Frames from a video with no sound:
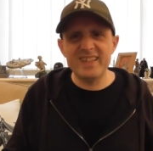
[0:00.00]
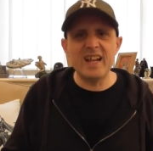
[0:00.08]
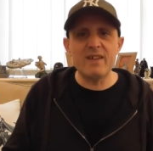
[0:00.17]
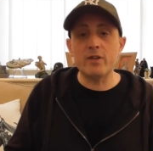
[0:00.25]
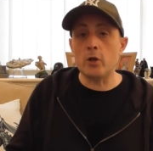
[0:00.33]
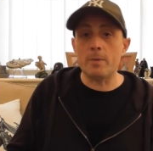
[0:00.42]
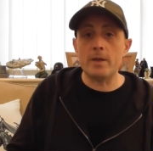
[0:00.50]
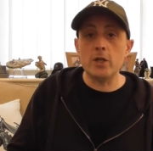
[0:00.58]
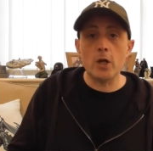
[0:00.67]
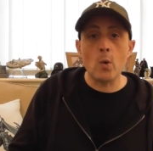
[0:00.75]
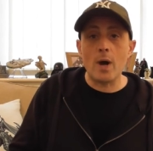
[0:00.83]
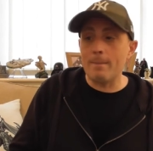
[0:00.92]
you never know. But you
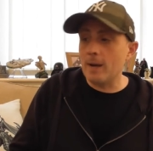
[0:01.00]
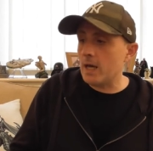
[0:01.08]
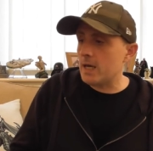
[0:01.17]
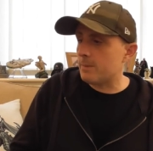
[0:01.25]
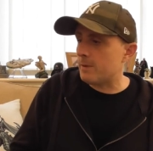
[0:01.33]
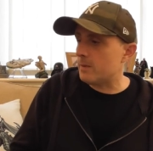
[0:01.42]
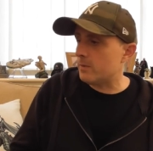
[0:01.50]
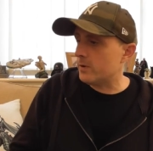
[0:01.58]
know what I'm like, people.